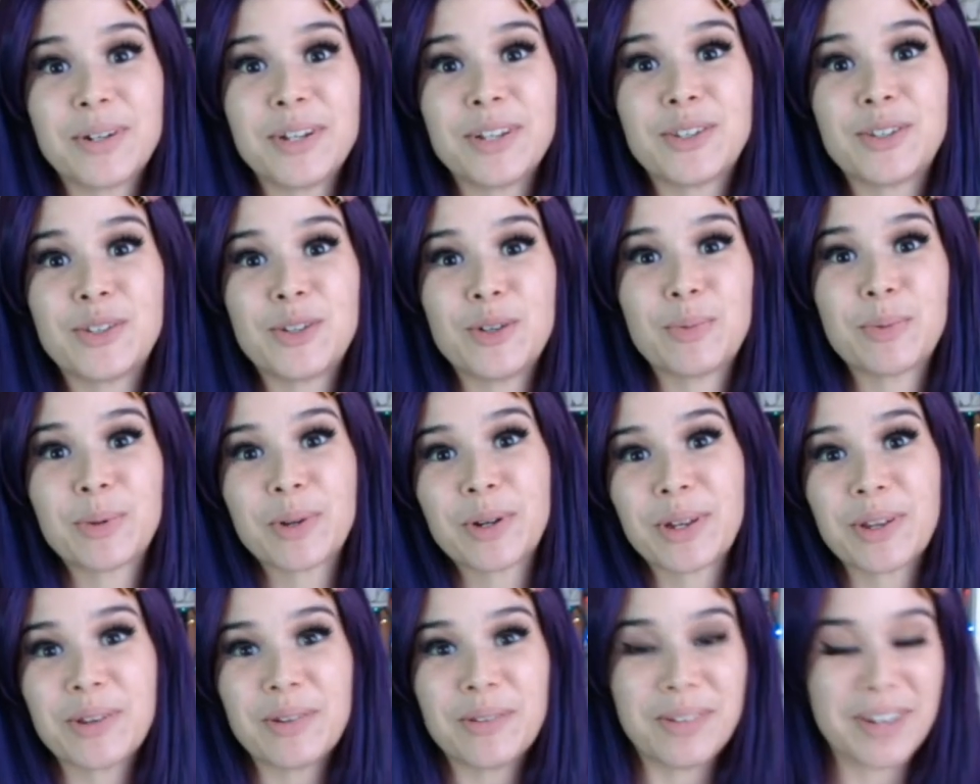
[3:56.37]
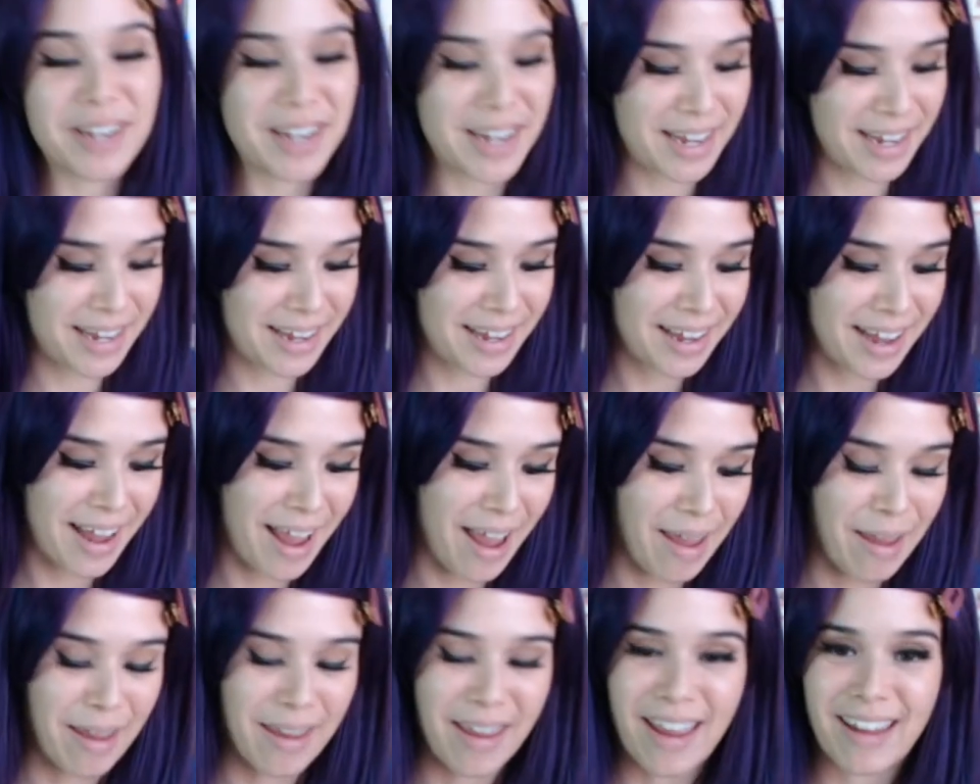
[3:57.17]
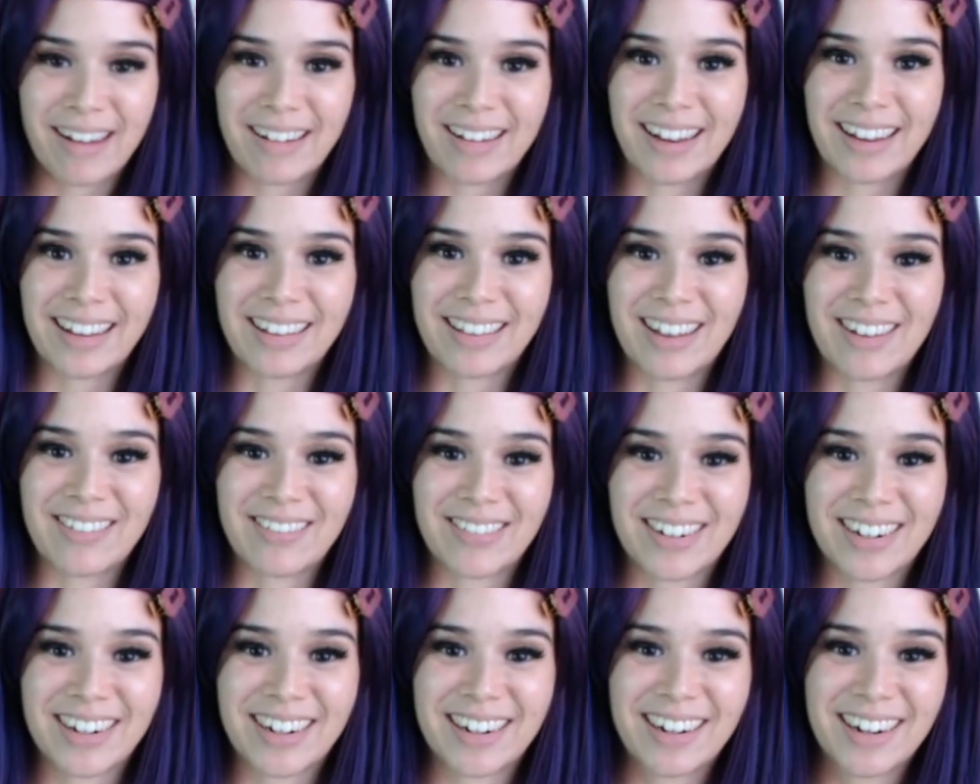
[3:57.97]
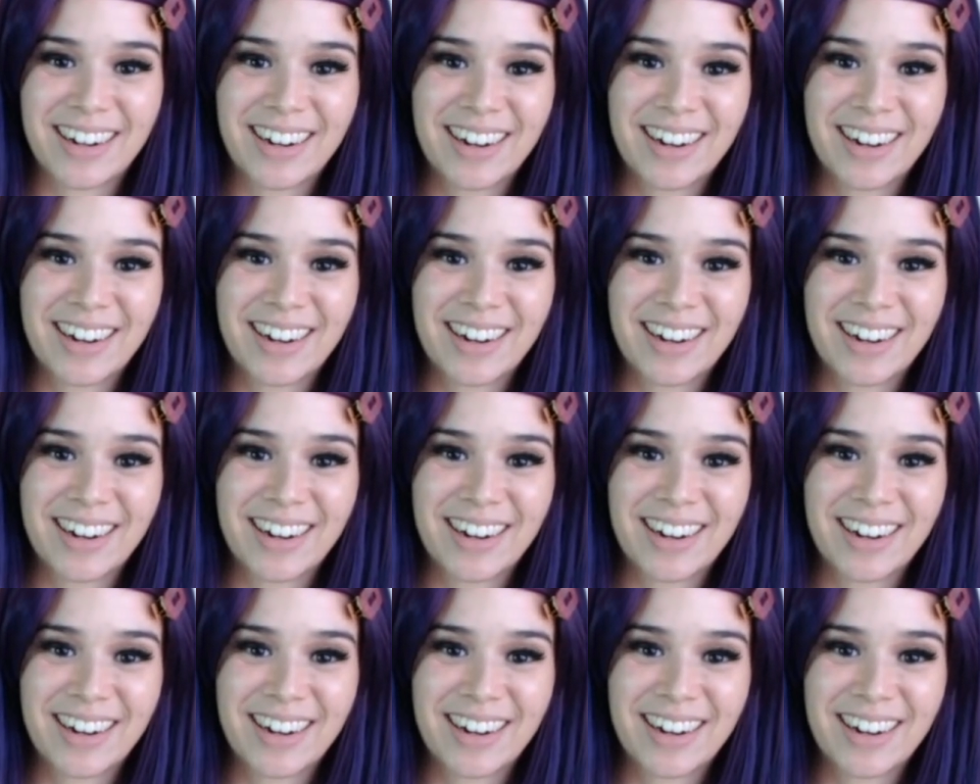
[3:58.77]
is super unique. I love her.